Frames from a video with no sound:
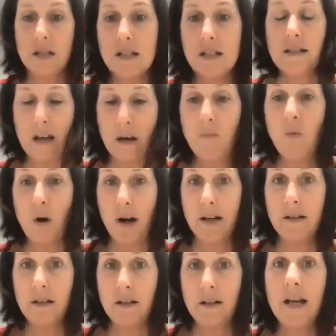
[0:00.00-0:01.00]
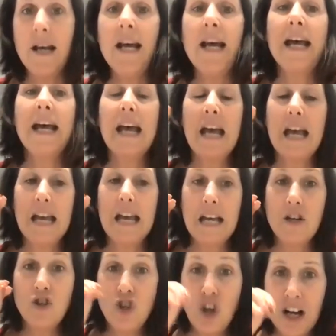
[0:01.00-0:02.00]
someone
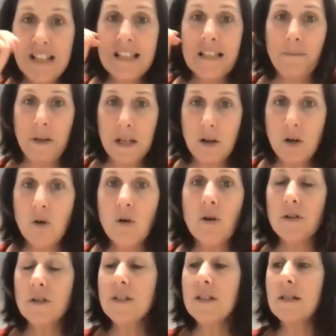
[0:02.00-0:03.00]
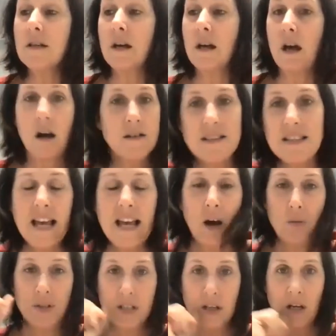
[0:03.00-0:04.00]
just because, say, I
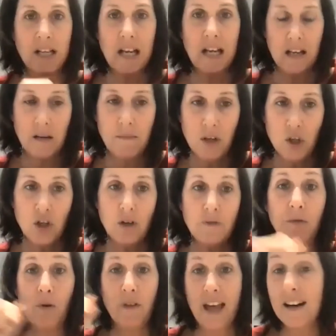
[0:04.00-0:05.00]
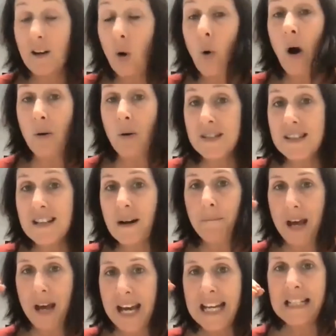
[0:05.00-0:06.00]
was going to get commission for that, or I was in a
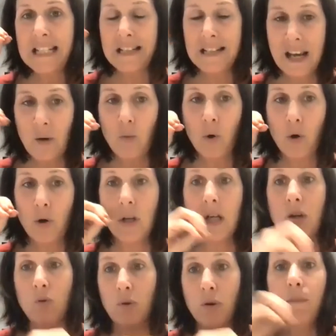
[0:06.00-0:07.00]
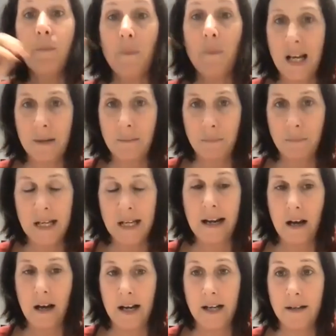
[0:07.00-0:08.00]
paid networking group like
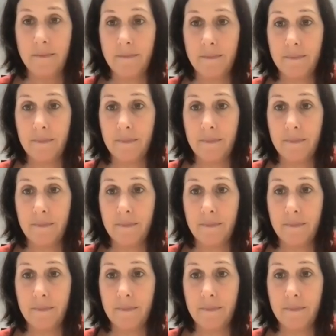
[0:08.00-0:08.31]
BNI.